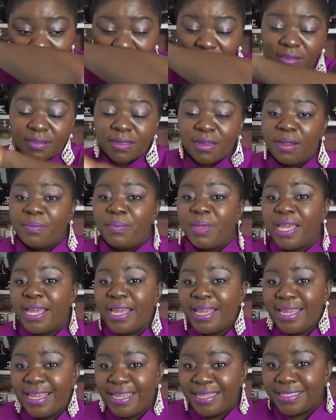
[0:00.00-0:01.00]
It's gonna be
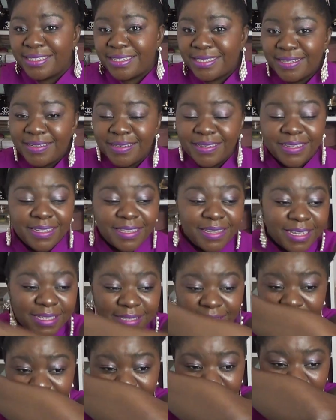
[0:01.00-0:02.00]
a hit.
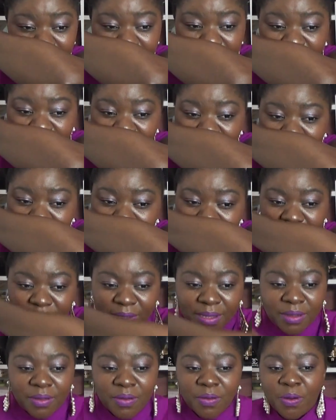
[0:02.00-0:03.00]
This is
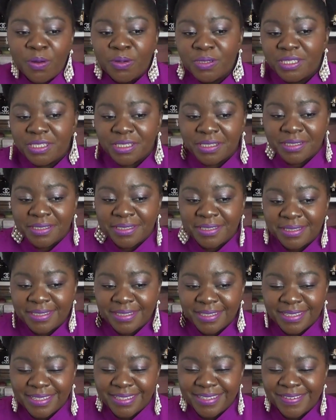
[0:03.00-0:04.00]

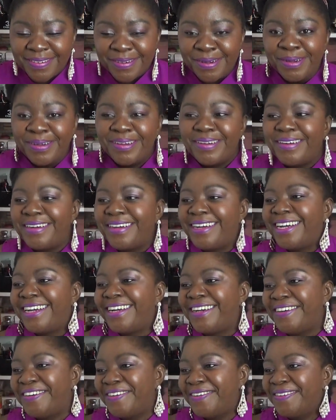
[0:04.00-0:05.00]
gorgeous.
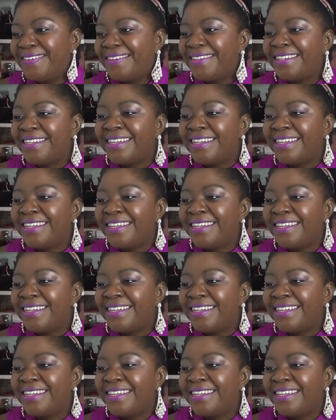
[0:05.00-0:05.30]
Wow.